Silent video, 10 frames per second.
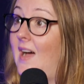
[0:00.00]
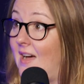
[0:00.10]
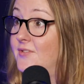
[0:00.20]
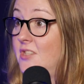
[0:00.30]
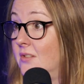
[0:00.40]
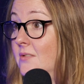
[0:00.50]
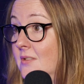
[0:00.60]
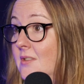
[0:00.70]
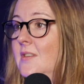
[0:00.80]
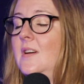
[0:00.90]
I have to,
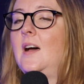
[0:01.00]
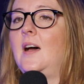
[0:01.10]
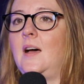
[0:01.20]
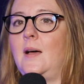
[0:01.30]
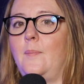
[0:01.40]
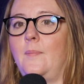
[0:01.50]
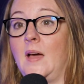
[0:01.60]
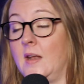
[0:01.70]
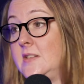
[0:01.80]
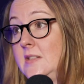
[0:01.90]
and
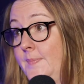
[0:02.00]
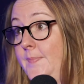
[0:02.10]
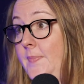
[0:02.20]
I did.